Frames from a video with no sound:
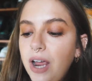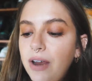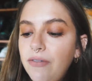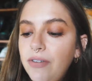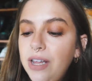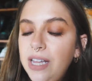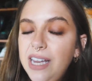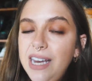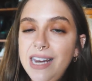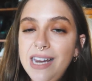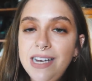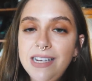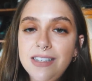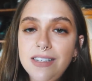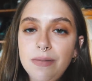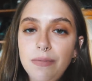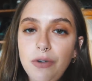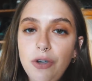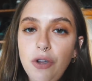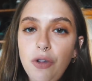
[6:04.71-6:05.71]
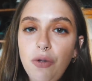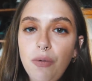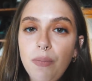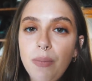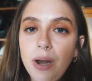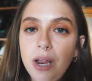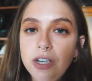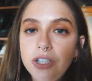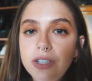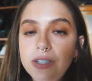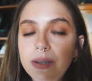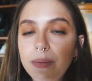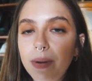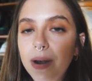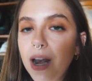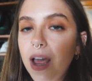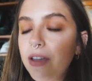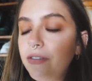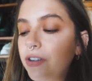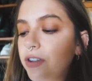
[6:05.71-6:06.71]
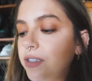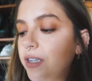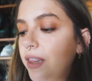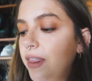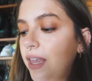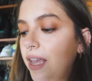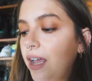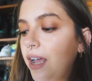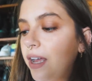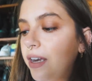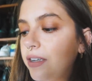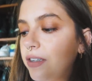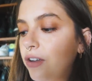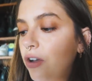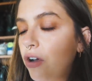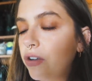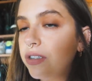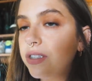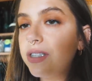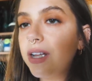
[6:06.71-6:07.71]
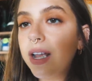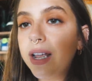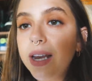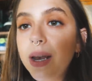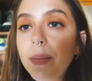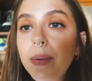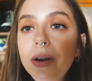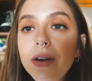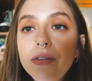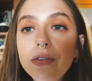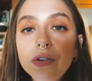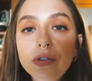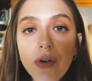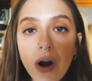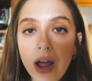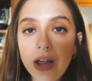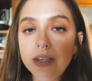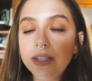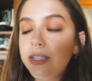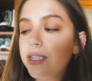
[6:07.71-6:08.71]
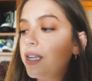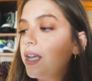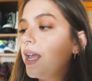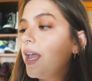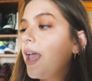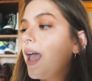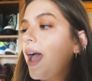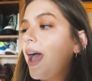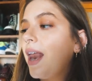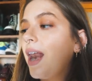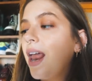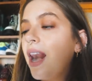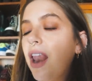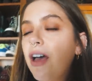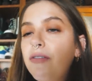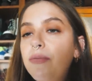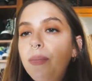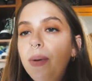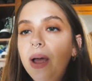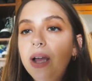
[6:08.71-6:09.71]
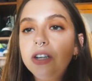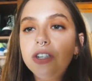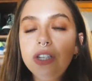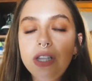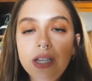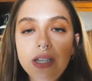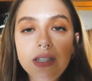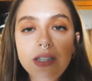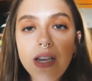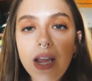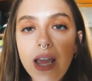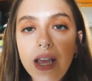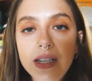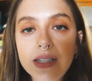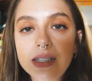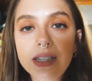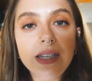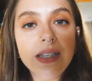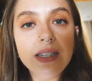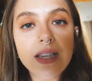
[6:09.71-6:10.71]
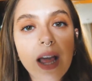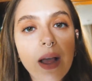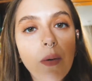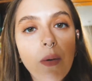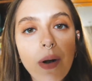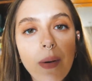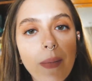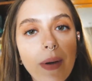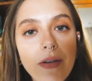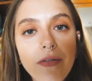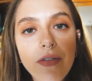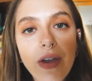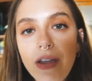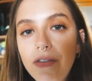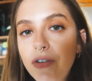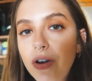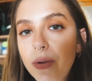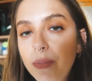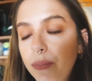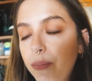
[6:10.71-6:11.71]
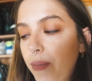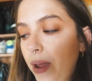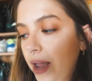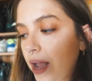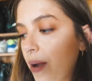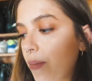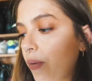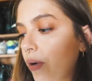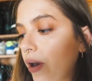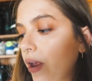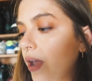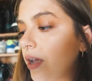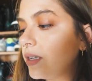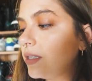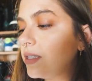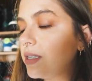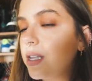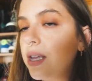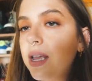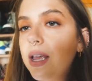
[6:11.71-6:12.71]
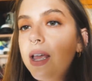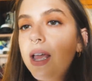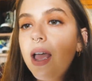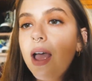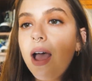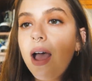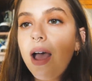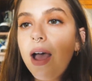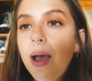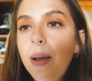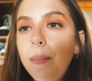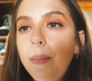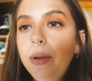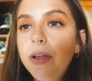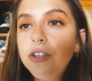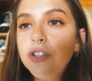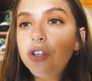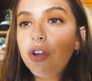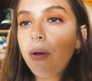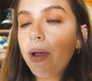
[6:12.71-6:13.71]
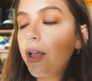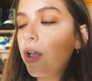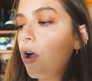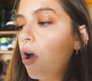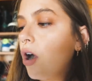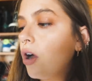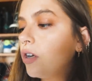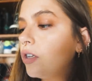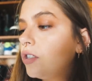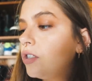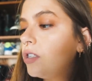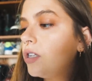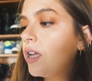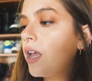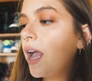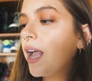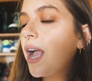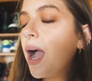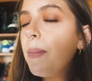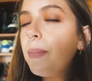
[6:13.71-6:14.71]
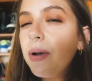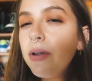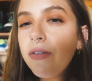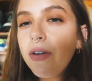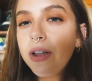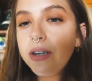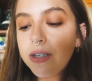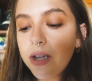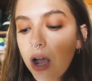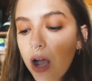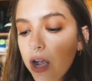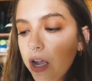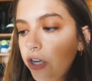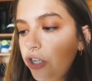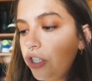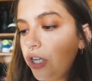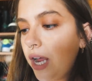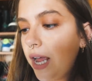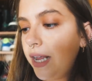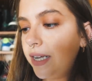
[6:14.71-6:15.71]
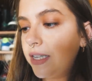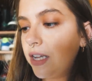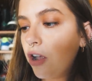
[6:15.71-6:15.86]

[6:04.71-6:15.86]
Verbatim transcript: I really need some new blushes in my life because I think I'd got stuck in a bit of a rut and I love blush these days. It's like one of my favourite makeup products. Um, so I got a couple of her darker shades.